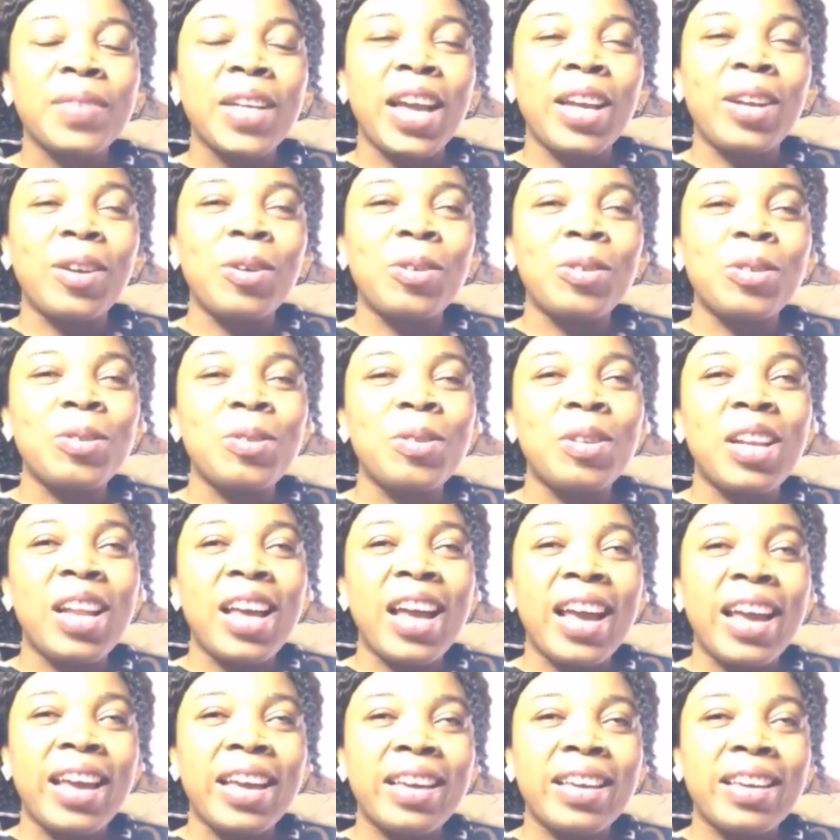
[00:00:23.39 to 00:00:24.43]
And also
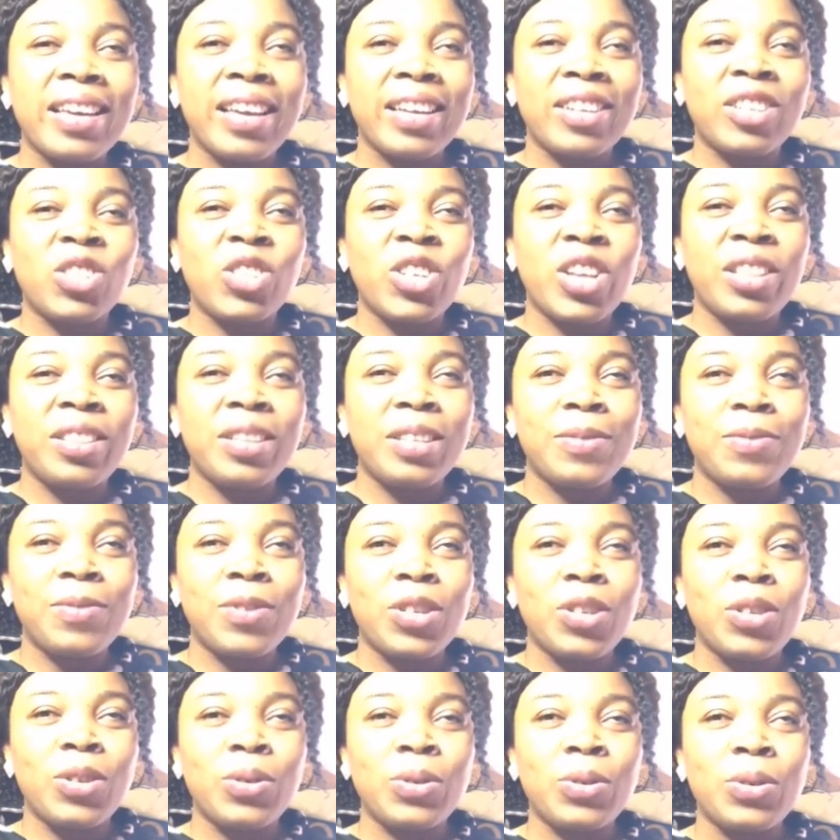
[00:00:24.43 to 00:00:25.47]
like and share this
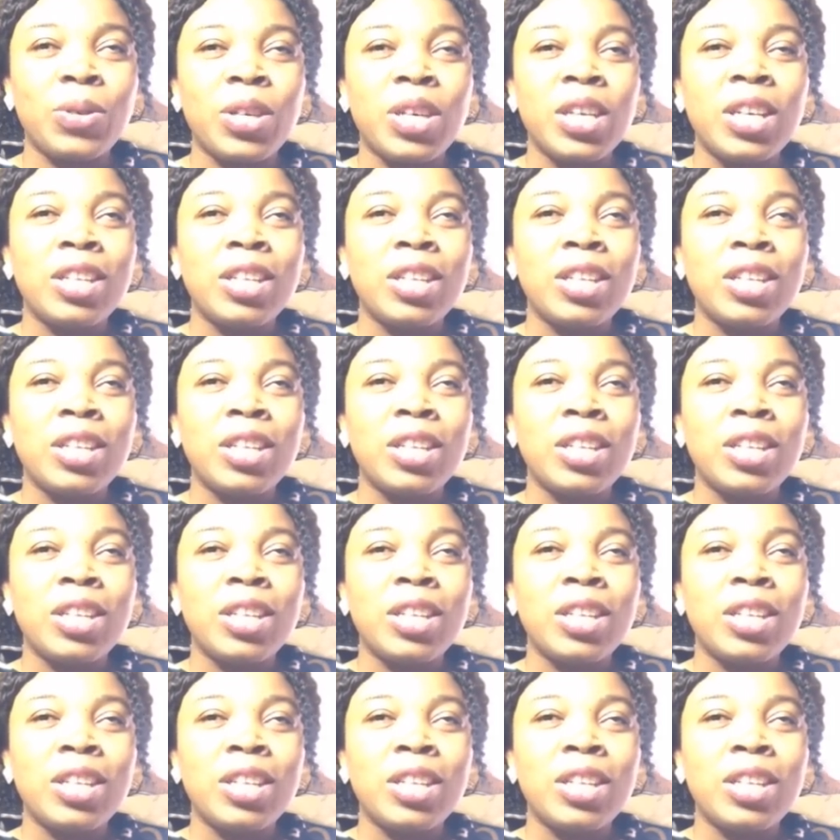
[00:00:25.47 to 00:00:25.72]
video.